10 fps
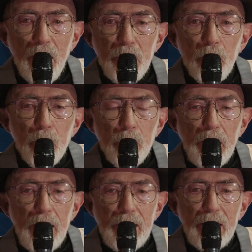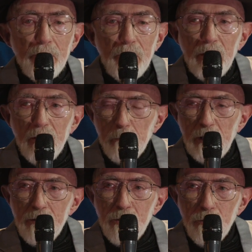you're creating a
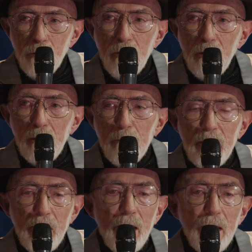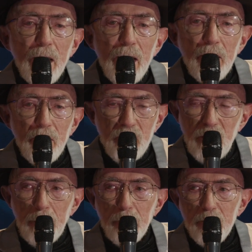veritable storm in the
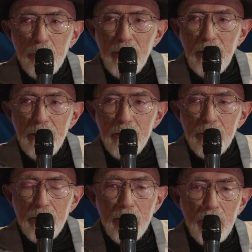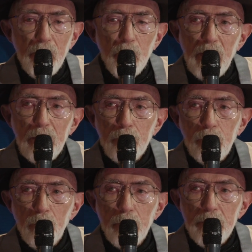shape of space and the rate of
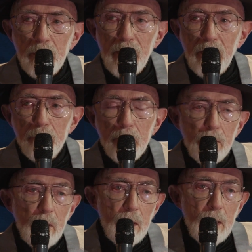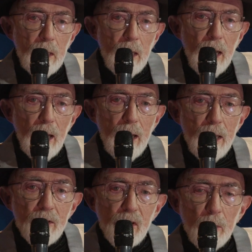flow of time,
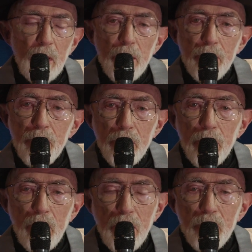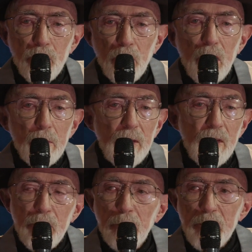similar to a storm on the
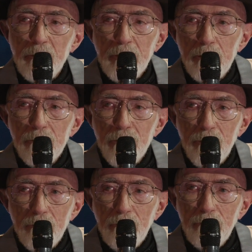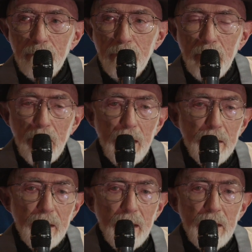surface of an ocean. And